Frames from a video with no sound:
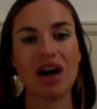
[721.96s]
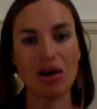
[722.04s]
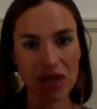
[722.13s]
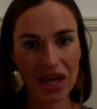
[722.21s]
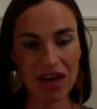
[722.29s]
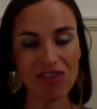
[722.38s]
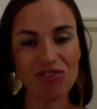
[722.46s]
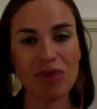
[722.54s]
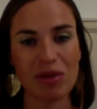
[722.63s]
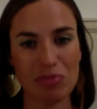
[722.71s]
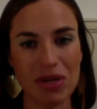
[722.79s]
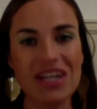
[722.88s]
out of my
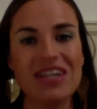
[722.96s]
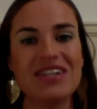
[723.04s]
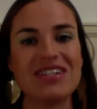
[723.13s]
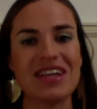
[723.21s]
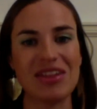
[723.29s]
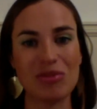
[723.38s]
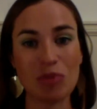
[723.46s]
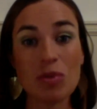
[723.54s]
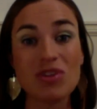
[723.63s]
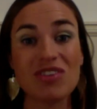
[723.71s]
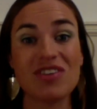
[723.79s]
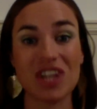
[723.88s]
penis at the moment of
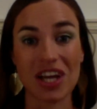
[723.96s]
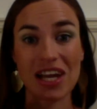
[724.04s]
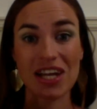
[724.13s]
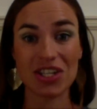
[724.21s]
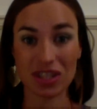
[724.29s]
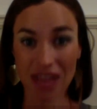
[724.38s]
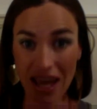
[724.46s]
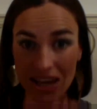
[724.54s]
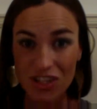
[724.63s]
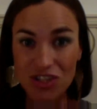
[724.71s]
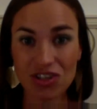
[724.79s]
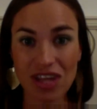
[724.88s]
ejaculation? The answer to
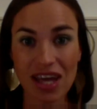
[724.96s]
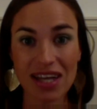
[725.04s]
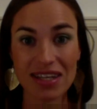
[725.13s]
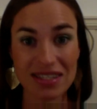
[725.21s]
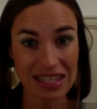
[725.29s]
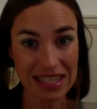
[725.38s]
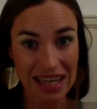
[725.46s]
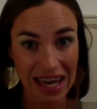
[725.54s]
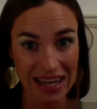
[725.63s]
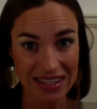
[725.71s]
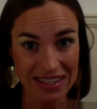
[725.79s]
that is yes.